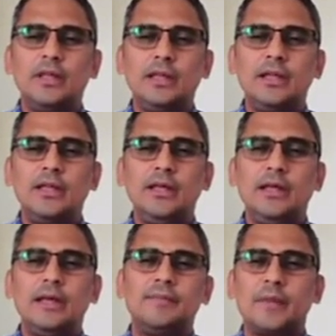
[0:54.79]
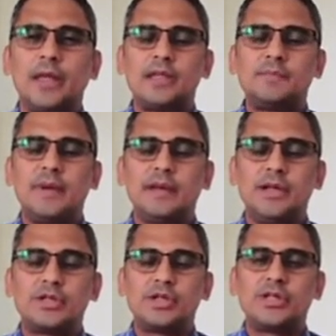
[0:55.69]
So I think the
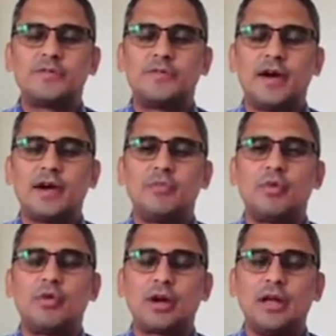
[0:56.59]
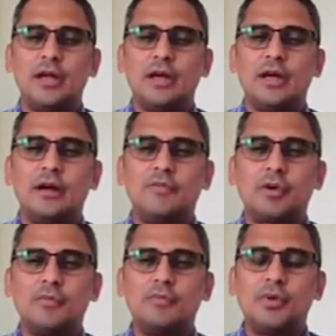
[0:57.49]
expectations are more
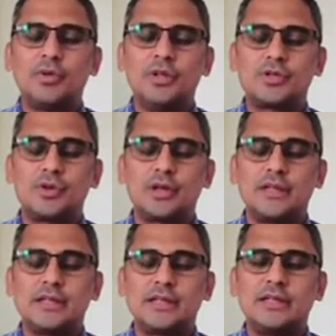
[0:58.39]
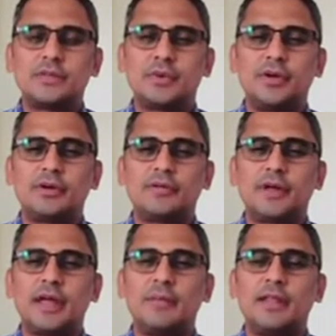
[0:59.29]
from both these stories at this point
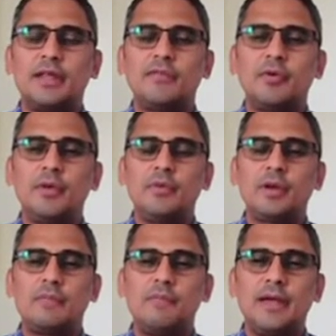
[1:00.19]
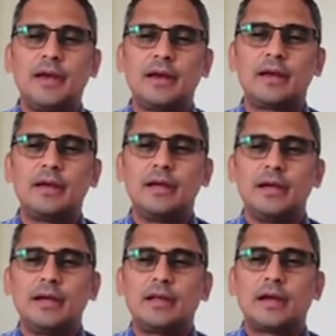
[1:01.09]
of time. And therefore, when you compare
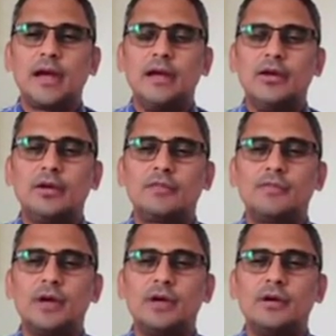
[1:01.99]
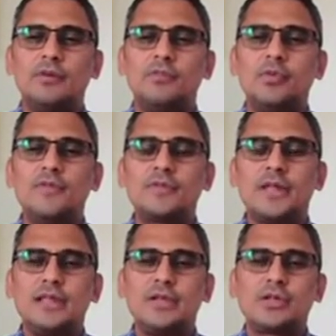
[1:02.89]
the kind of moves
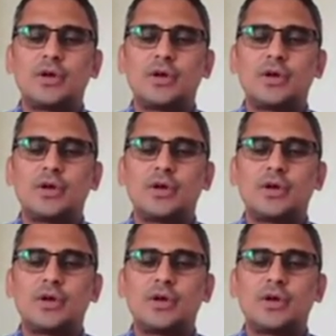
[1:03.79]
that